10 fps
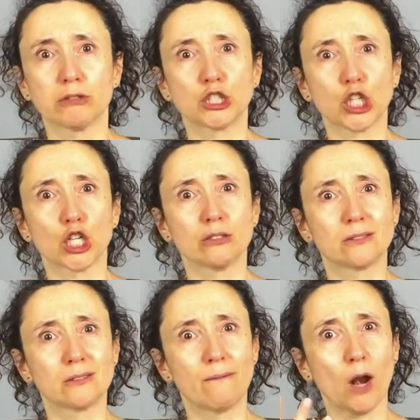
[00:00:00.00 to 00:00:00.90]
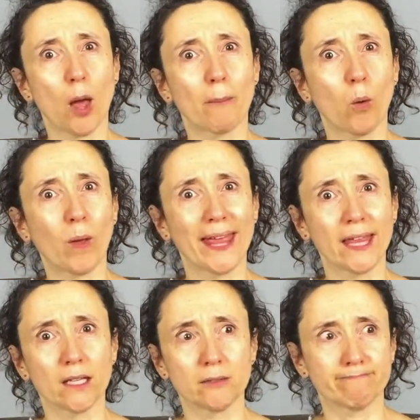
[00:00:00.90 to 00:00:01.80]
in a research and development
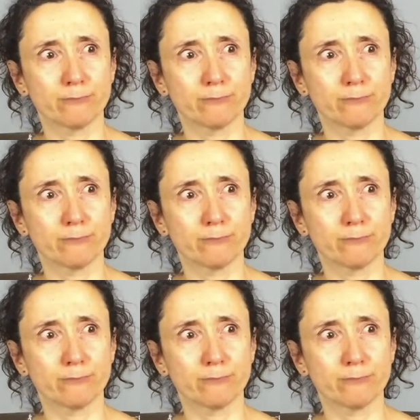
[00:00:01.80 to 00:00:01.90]
week,